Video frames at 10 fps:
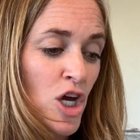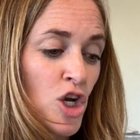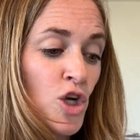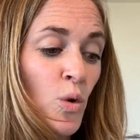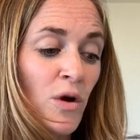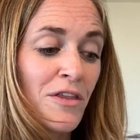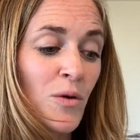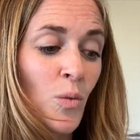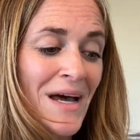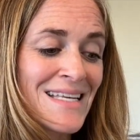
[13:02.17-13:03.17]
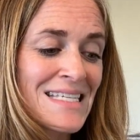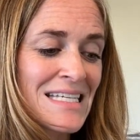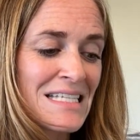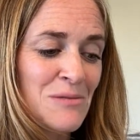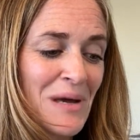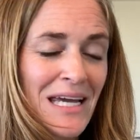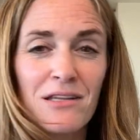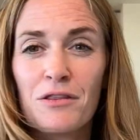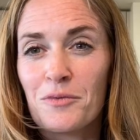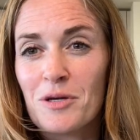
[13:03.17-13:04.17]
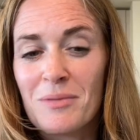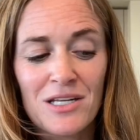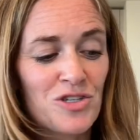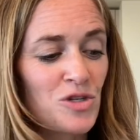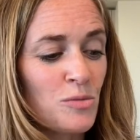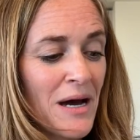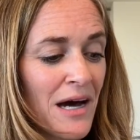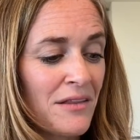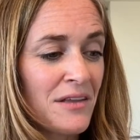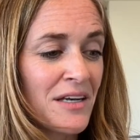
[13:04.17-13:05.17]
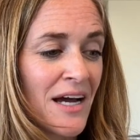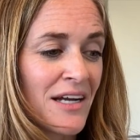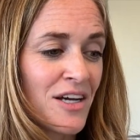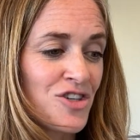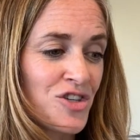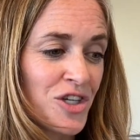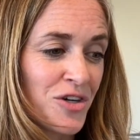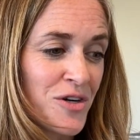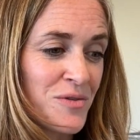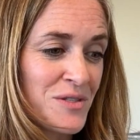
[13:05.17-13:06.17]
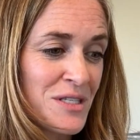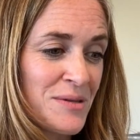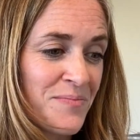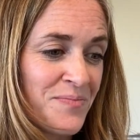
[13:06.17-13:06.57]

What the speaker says: Northwest Spain, bed, 2 bath, 900 euros.